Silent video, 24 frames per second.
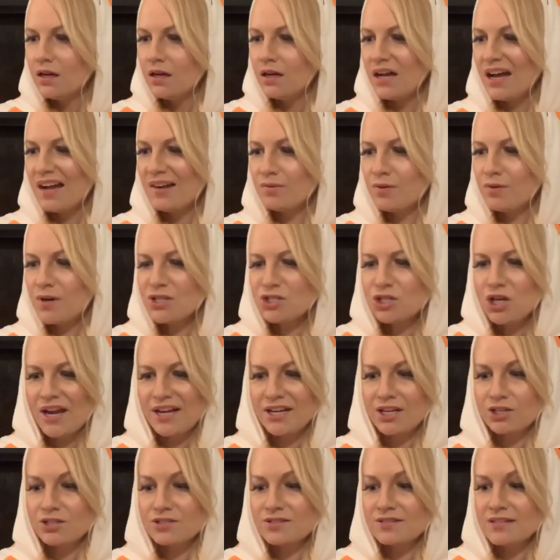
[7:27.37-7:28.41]
I wish I
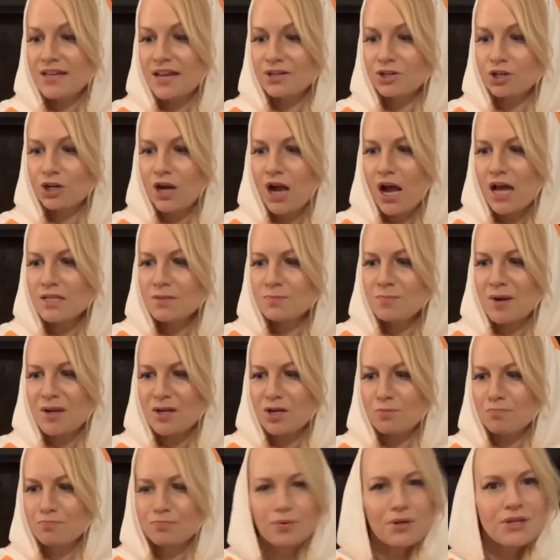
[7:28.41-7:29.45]
could send her husband
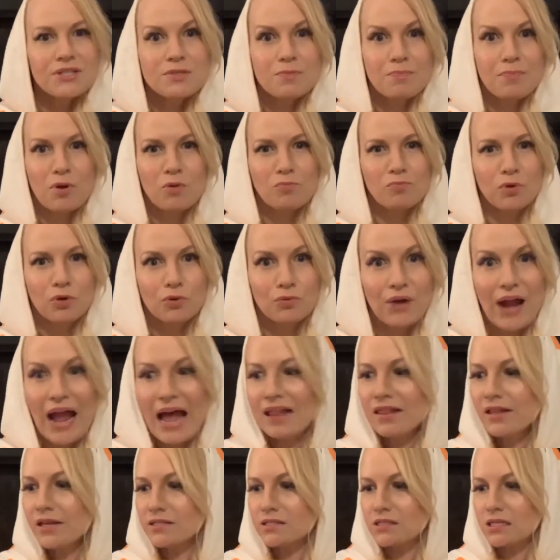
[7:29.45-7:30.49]
to Principal
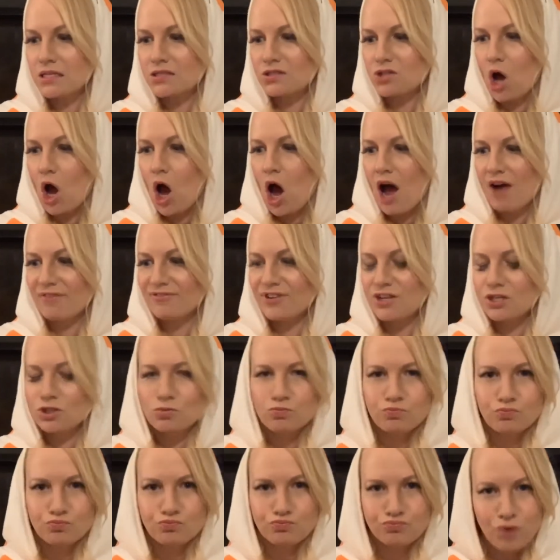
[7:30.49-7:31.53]
Morales's office
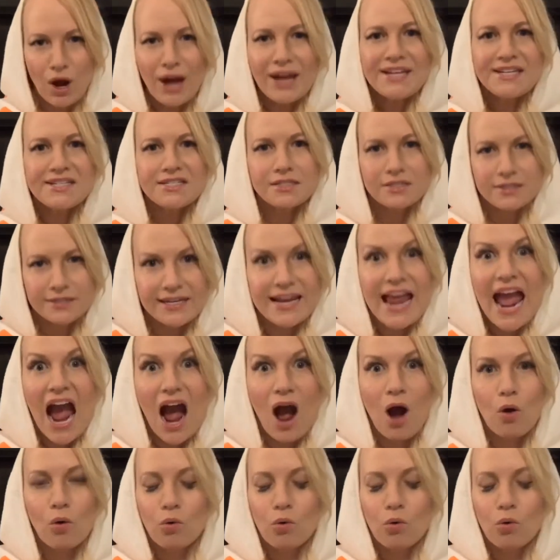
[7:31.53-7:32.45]
right now.